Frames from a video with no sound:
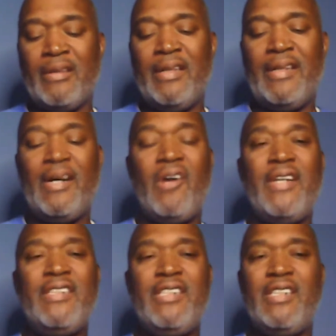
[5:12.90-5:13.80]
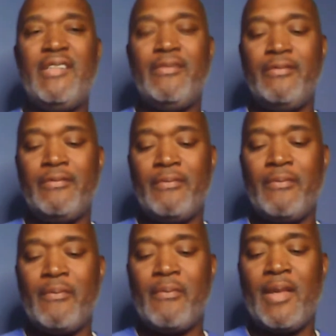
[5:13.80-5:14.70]
and all that shit.
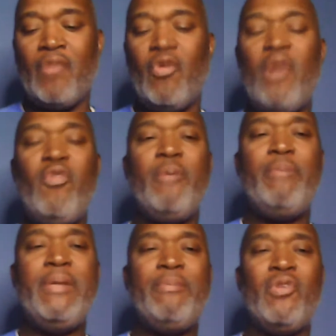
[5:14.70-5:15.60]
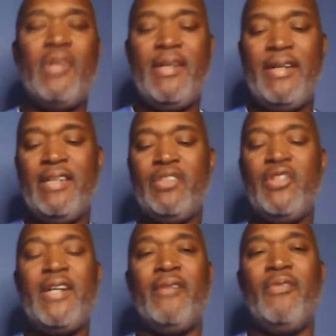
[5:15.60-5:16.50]
Why would them people go out there and try
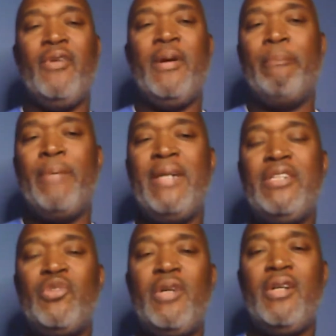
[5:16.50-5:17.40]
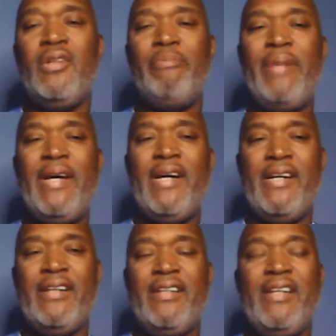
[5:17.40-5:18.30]
to make Trump look
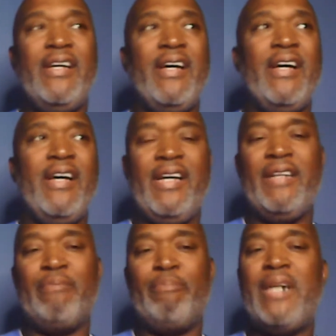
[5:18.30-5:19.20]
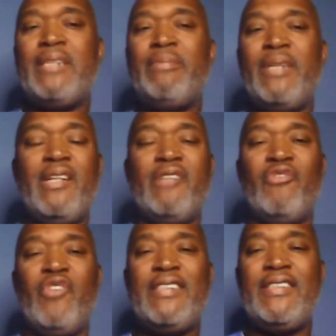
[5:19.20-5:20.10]
bad and possibly get
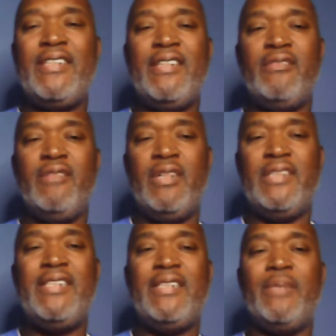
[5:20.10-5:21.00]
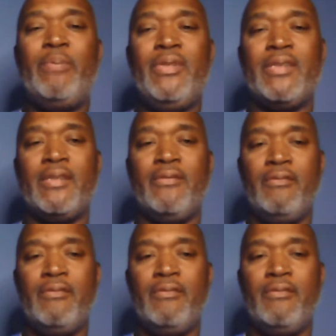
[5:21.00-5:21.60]
arrested and sent to prison?